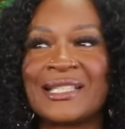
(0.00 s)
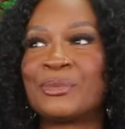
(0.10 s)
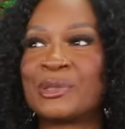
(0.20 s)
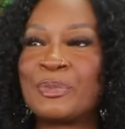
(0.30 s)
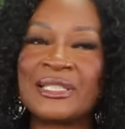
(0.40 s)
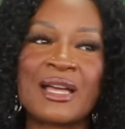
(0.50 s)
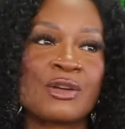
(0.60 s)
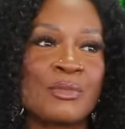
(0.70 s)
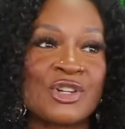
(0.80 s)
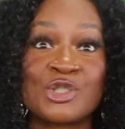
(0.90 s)
They was putting out
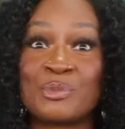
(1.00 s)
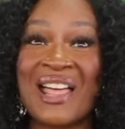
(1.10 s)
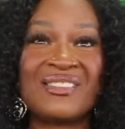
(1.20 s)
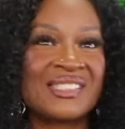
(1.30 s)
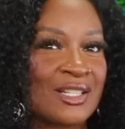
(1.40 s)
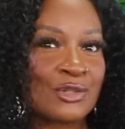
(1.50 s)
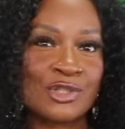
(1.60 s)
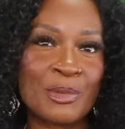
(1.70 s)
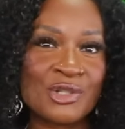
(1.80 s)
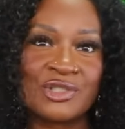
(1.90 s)
commercials, but I don't see those
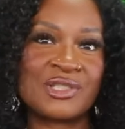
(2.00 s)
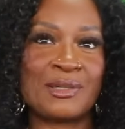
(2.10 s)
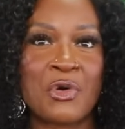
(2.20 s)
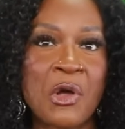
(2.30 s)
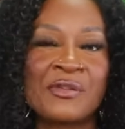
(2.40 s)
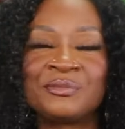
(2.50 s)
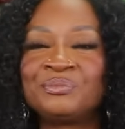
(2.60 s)
commercials anymore.